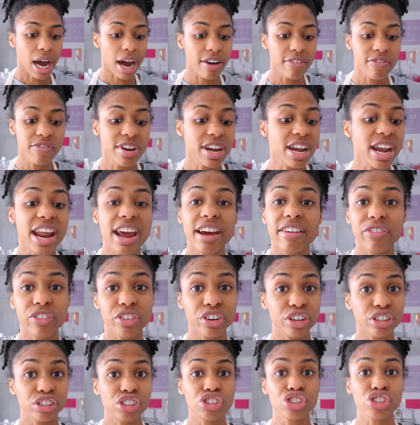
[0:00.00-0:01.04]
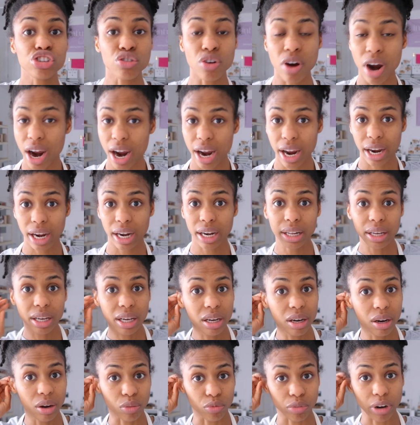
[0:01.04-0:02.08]
I've never tried
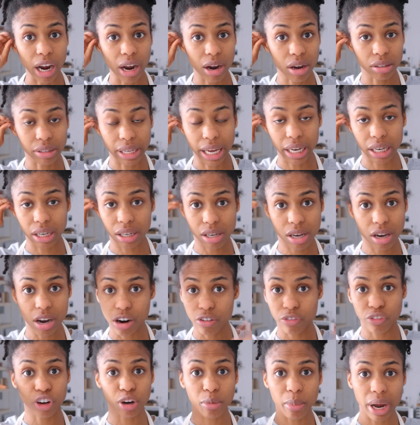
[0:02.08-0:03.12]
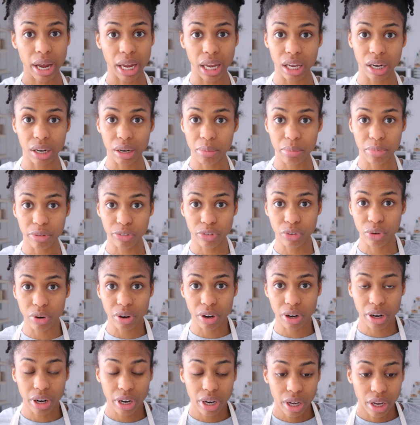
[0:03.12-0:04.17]
like covering my head up
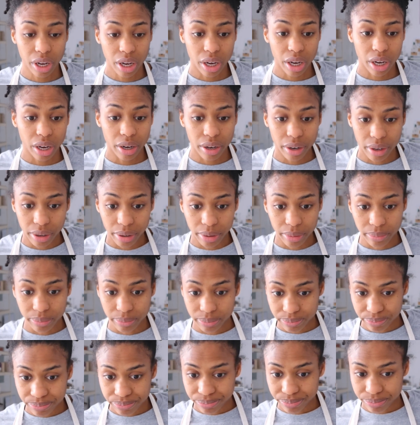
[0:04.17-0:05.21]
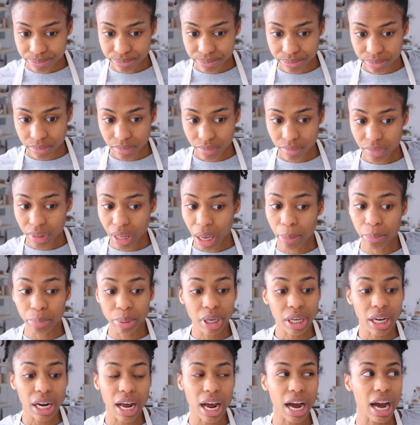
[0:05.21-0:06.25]
before.
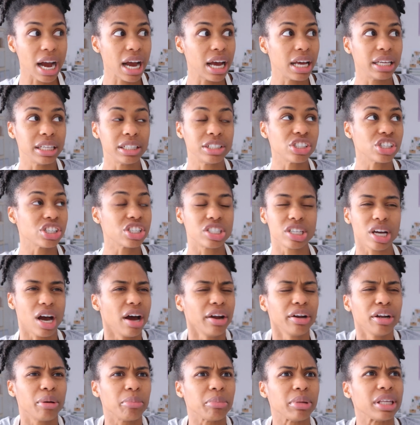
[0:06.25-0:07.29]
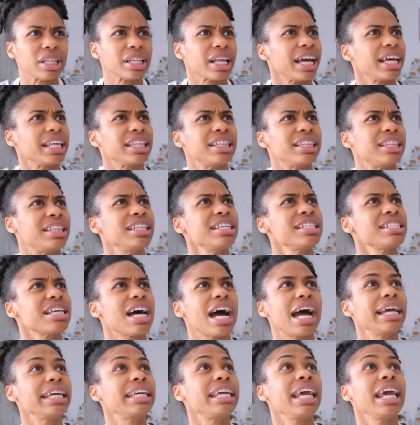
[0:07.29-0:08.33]
But it just dawned on me, like, this,
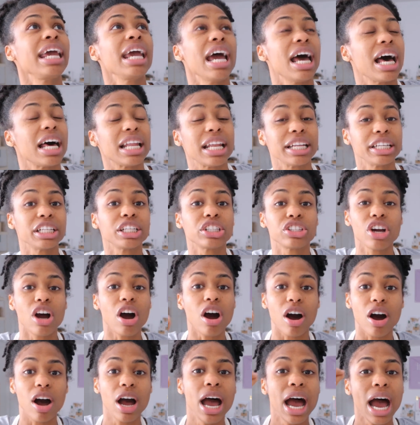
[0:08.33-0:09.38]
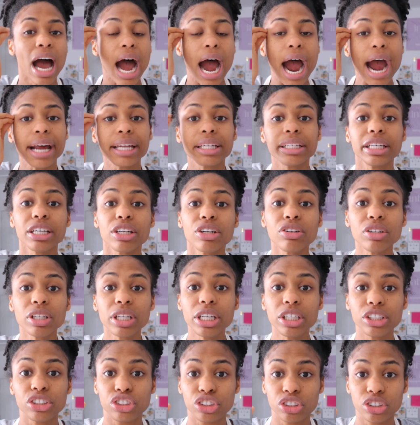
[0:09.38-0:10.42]
I can't, y'all, I
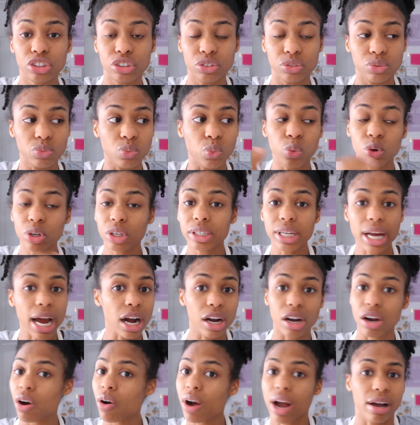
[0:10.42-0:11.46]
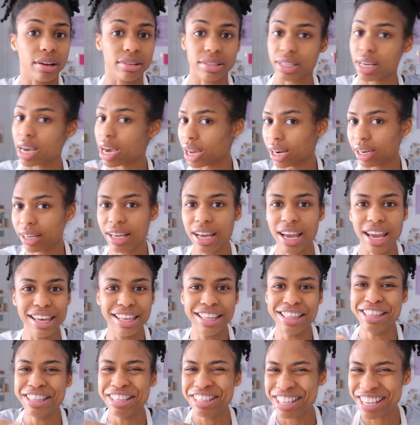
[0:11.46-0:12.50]
literally will not go outside.
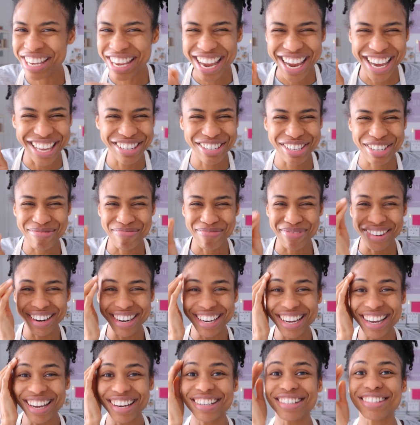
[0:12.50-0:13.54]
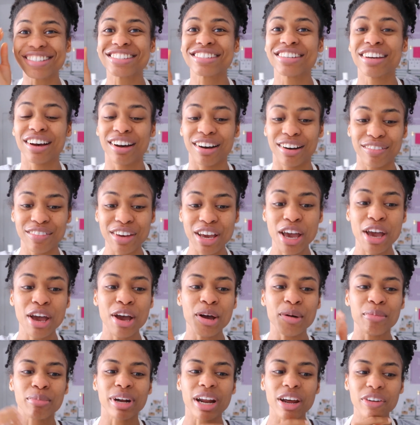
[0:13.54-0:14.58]
In the spring, it is tough.
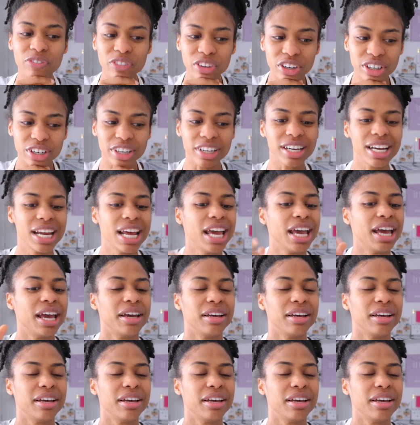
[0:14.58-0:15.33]
But I figured